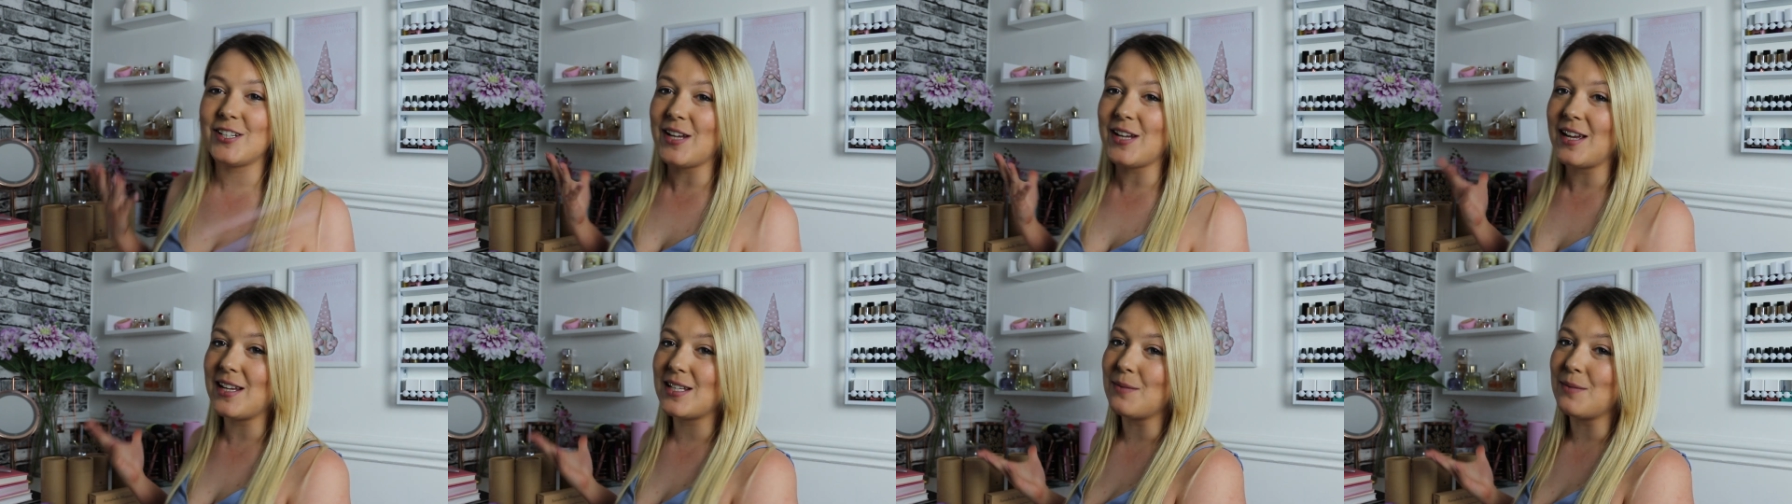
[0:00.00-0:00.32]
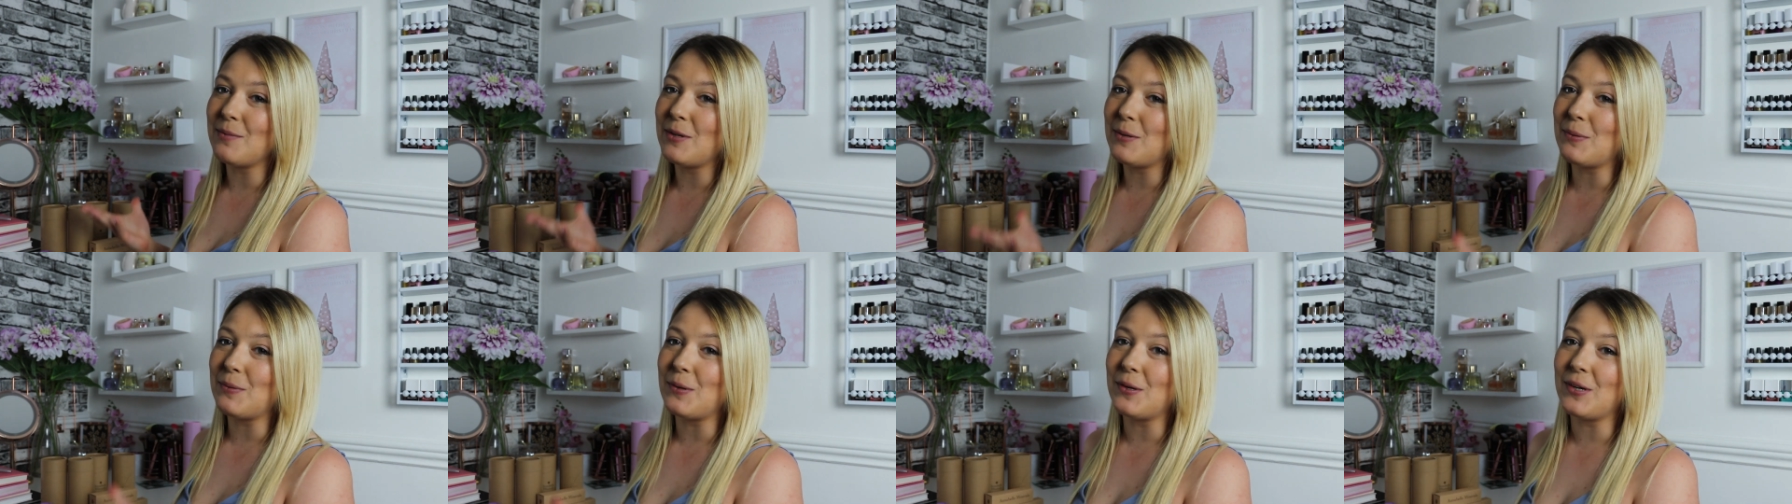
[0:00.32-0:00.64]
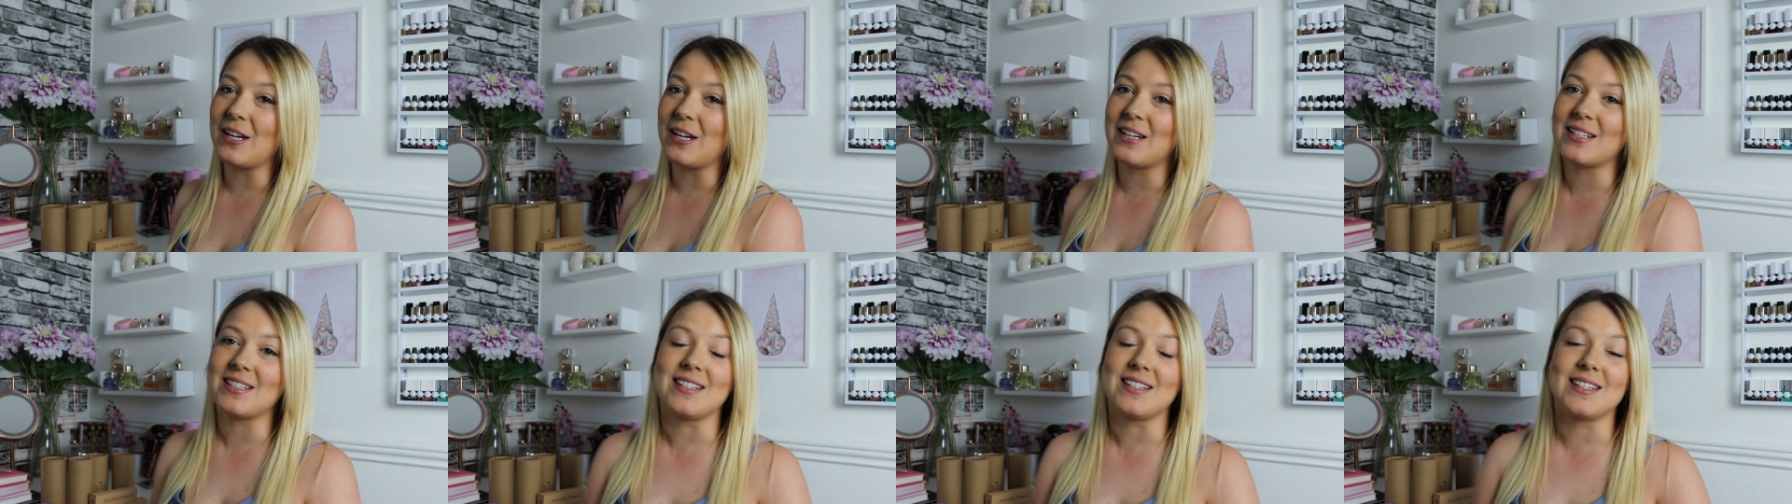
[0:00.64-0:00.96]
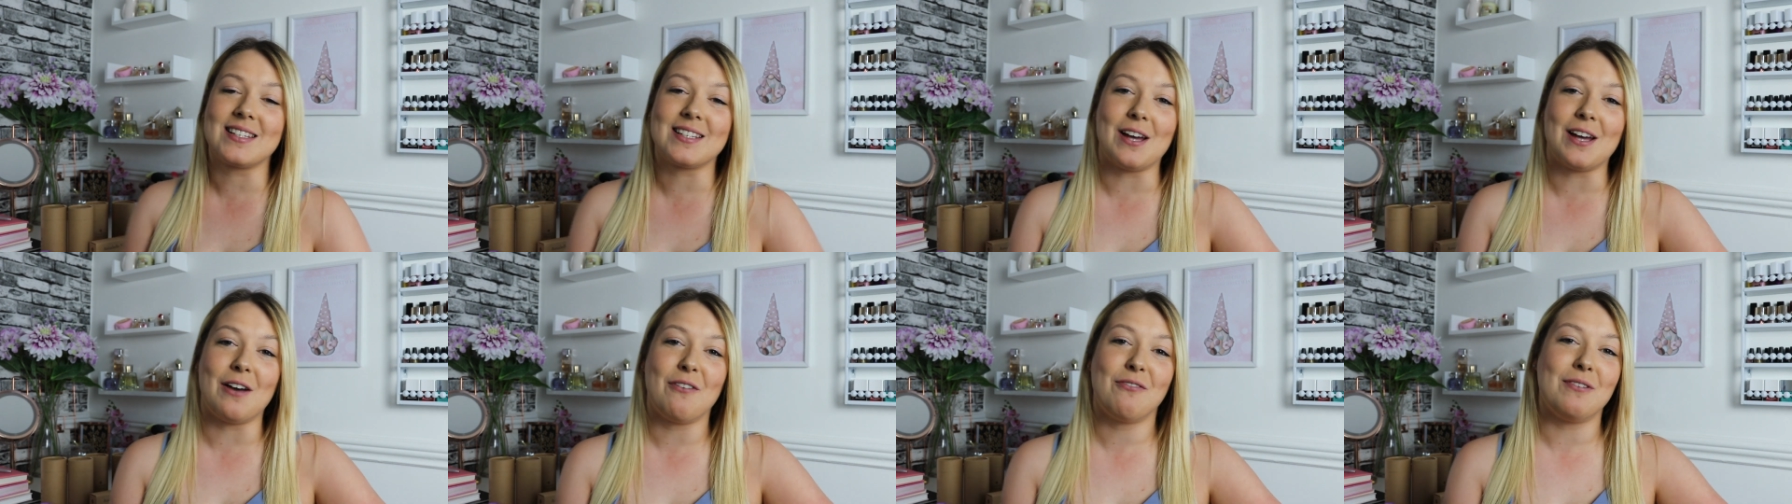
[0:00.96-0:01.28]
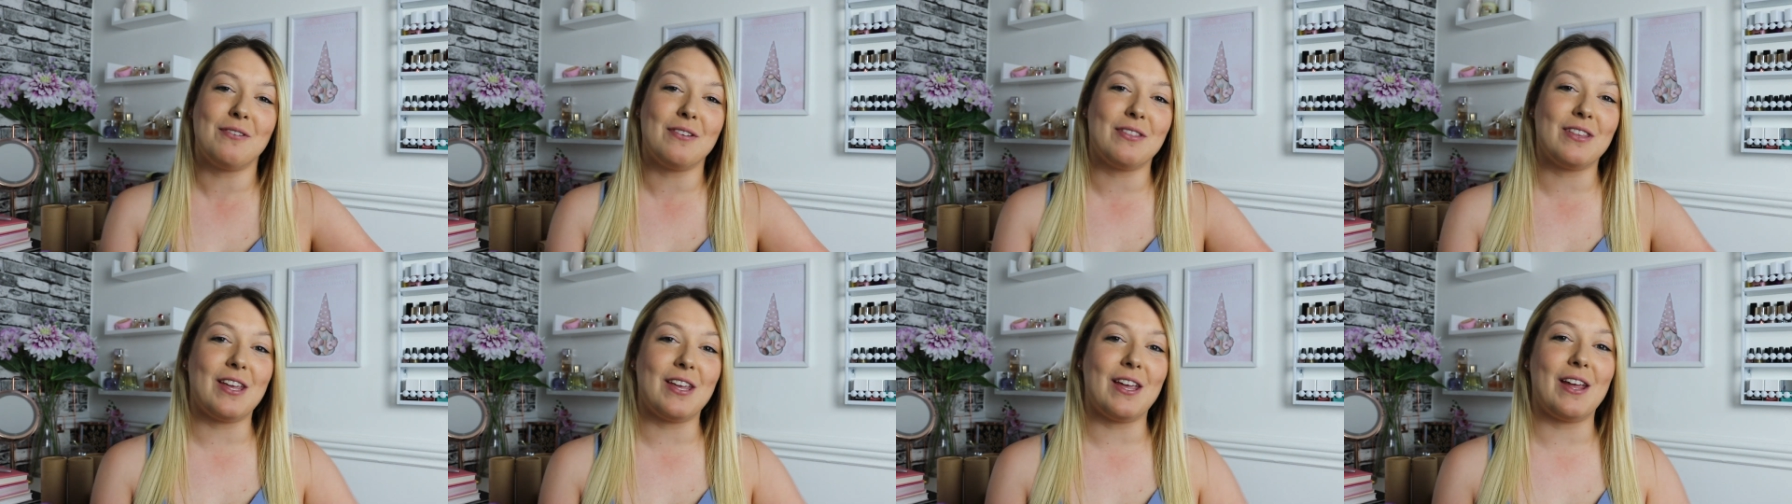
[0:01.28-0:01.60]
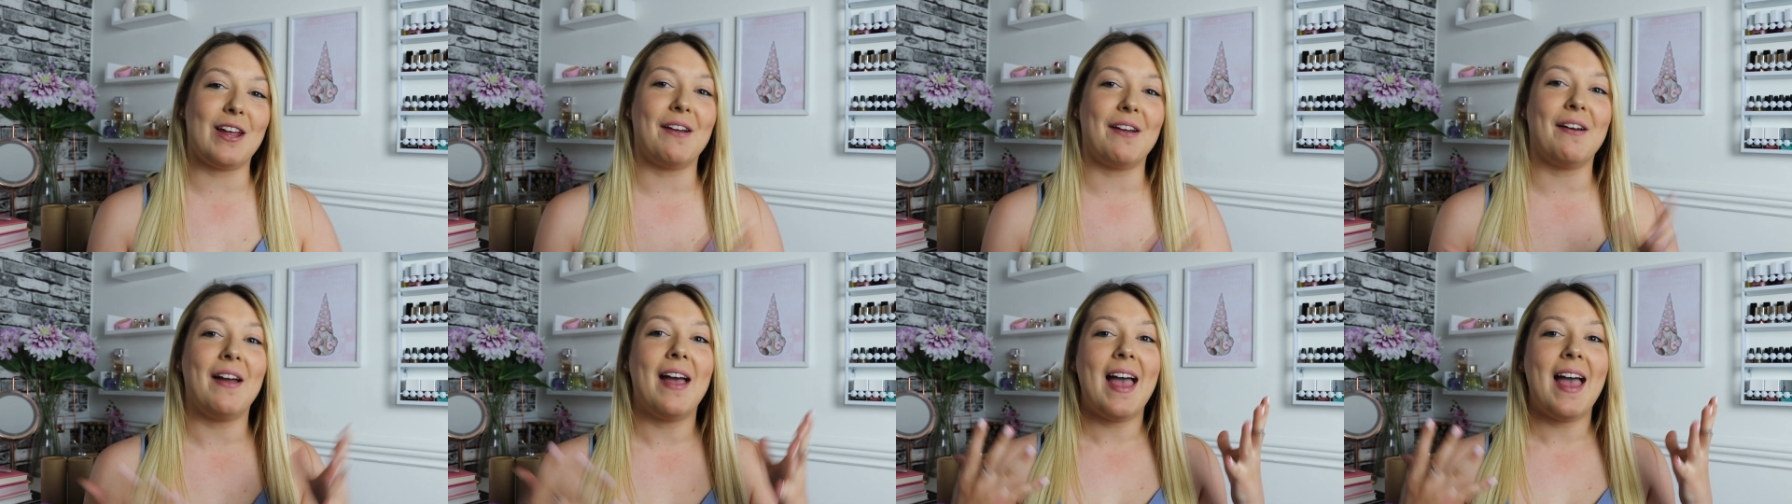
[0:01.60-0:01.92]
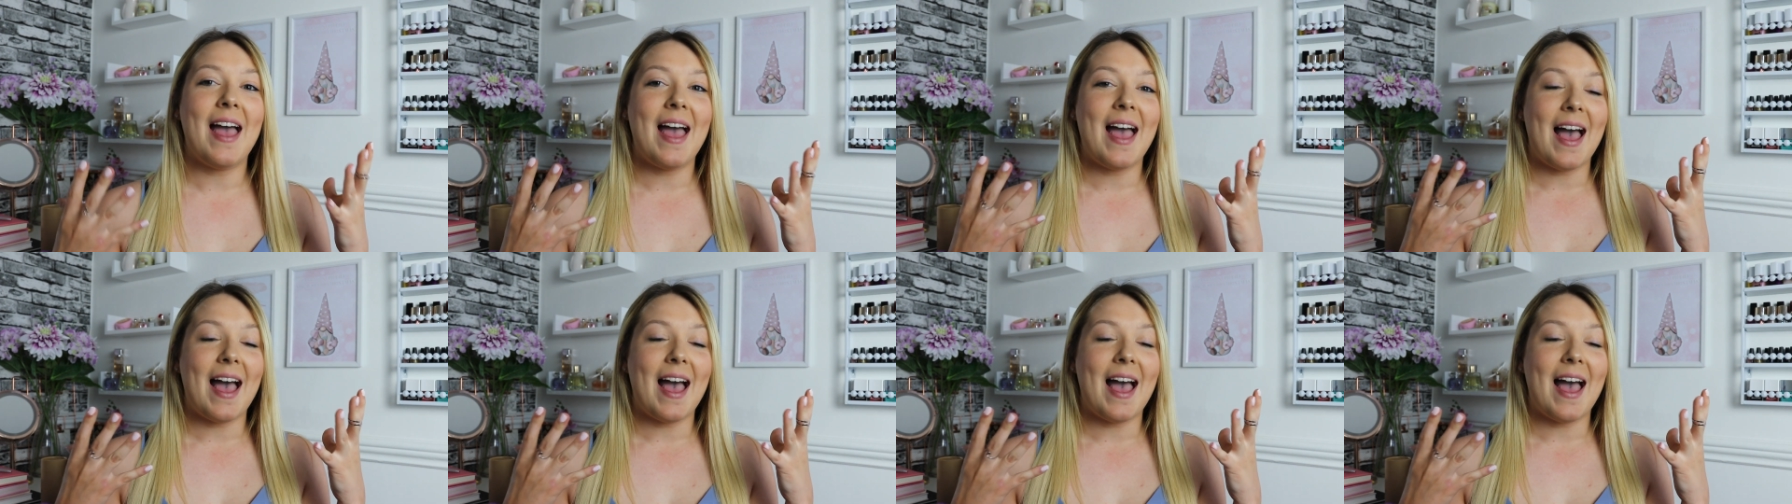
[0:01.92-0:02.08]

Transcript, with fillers: share some of the products and stuff with you